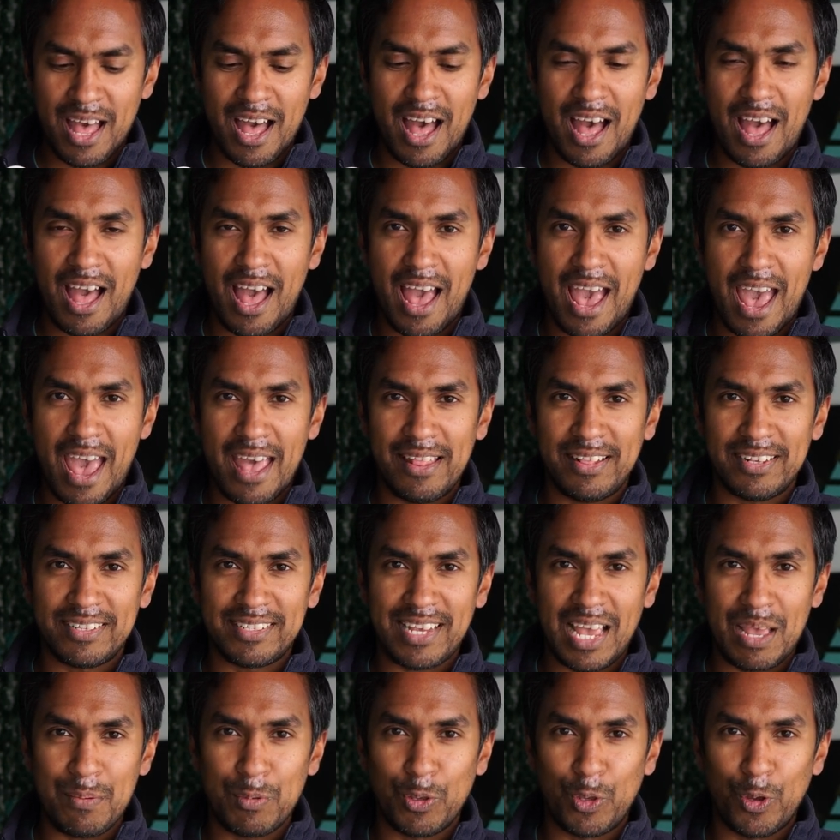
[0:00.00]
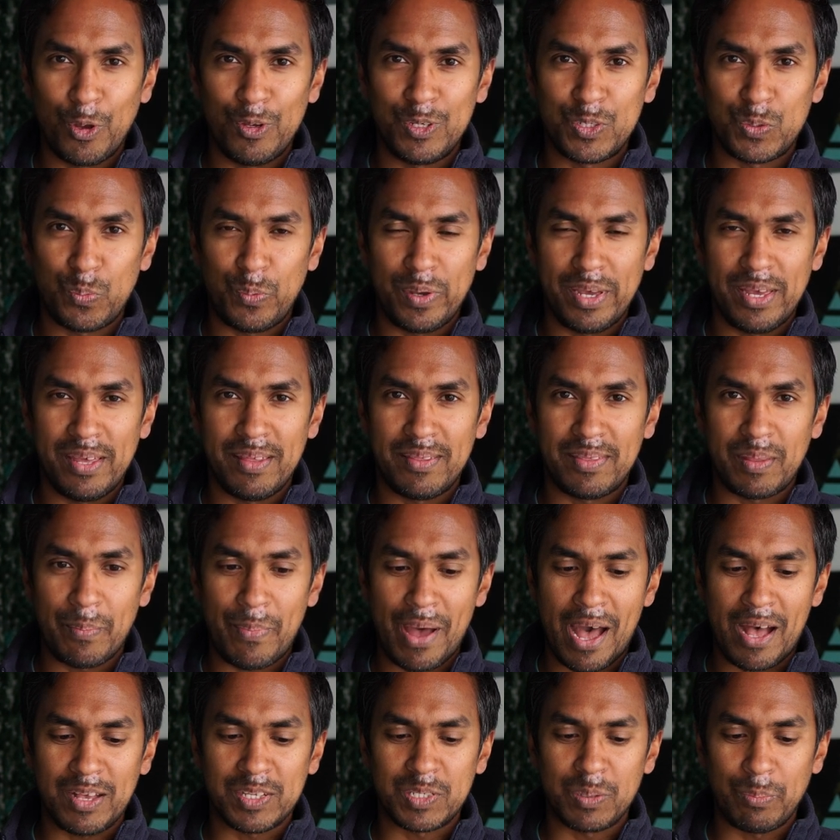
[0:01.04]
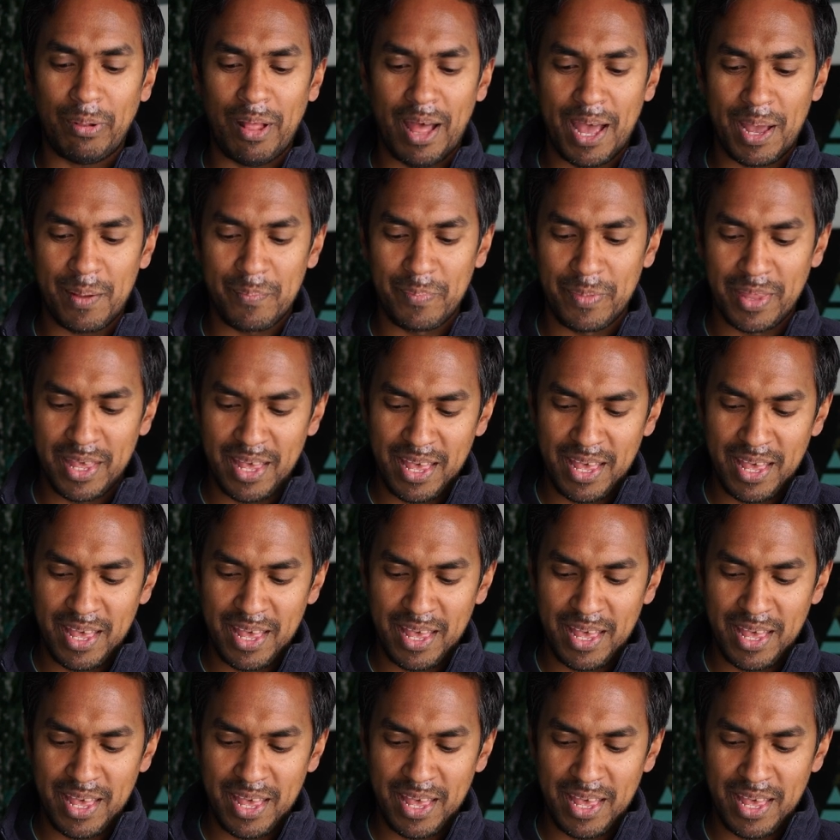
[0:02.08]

and the same goes with the power supply.